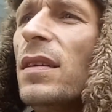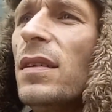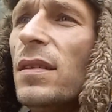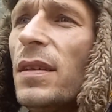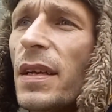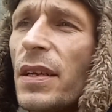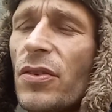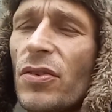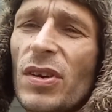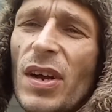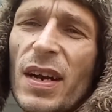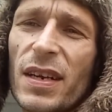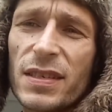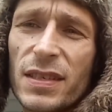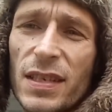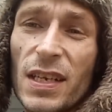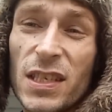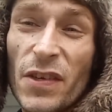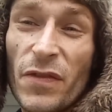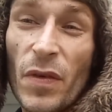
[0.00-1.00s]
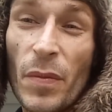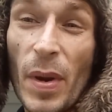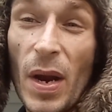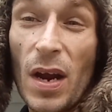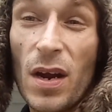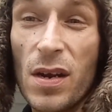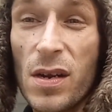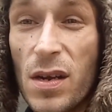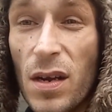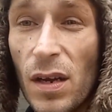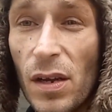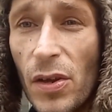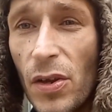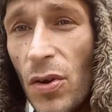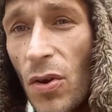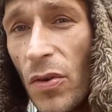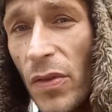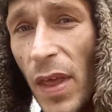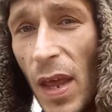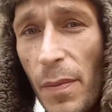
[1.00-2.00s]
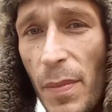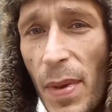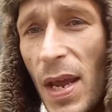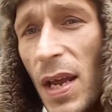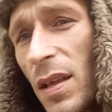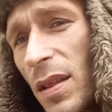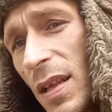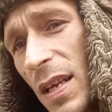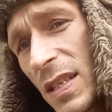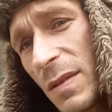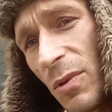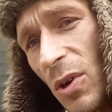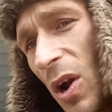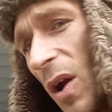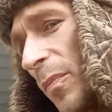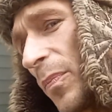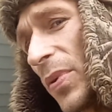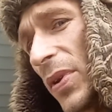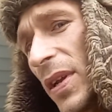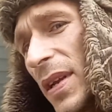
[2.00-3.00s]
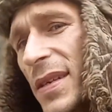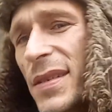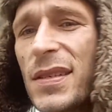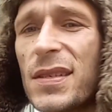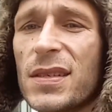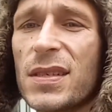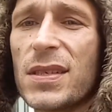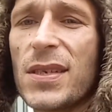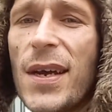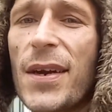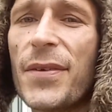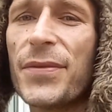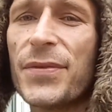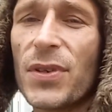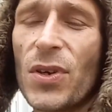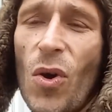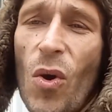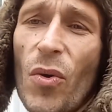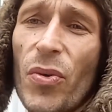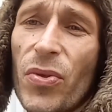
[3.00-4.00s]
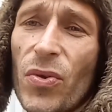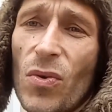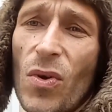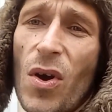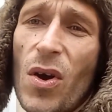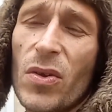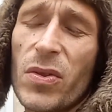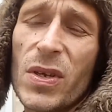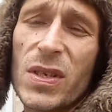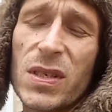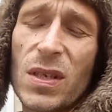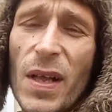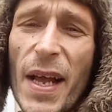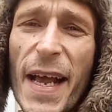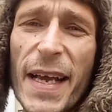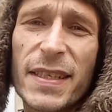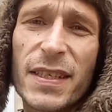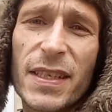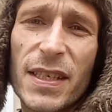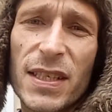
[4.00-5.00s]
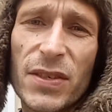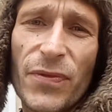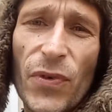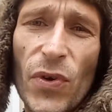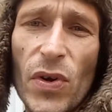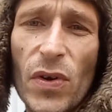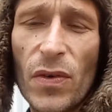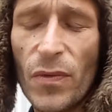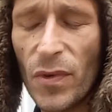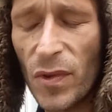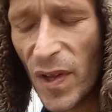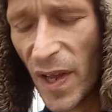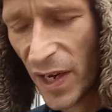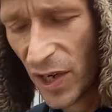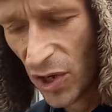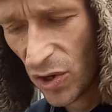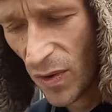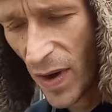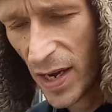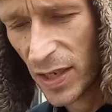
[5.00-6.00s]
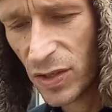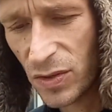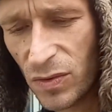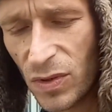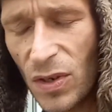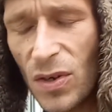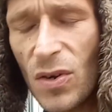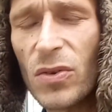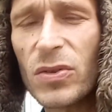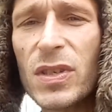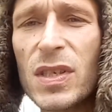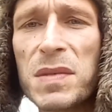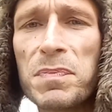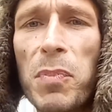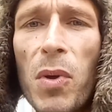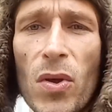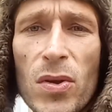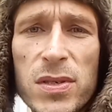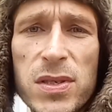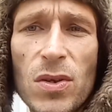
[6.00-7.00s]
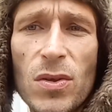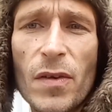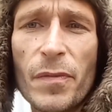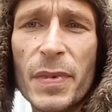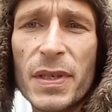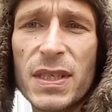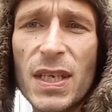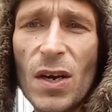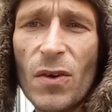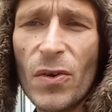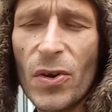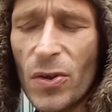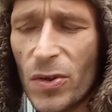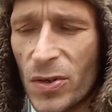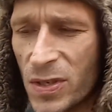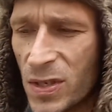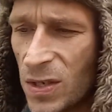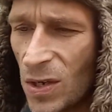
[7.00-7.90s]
like United States of America, they make these companies and stuff to go through all these classes for correct, disposal of materials.